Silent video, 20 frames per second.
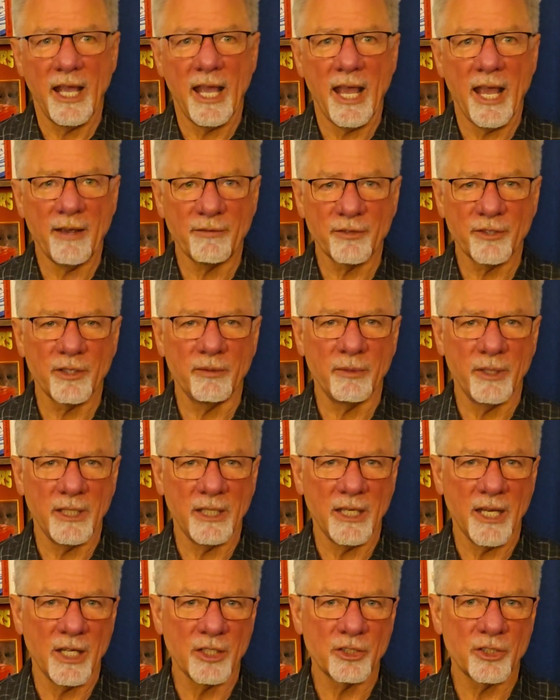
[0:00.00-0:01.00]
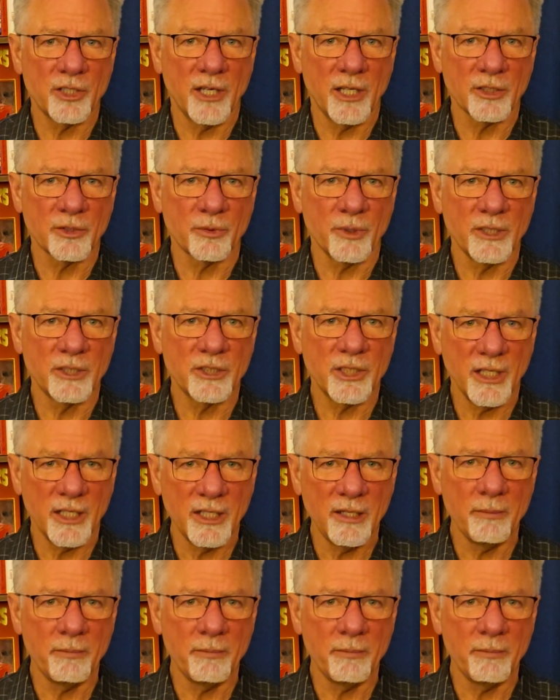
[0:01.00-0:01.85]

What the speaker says: after the mediation has reached an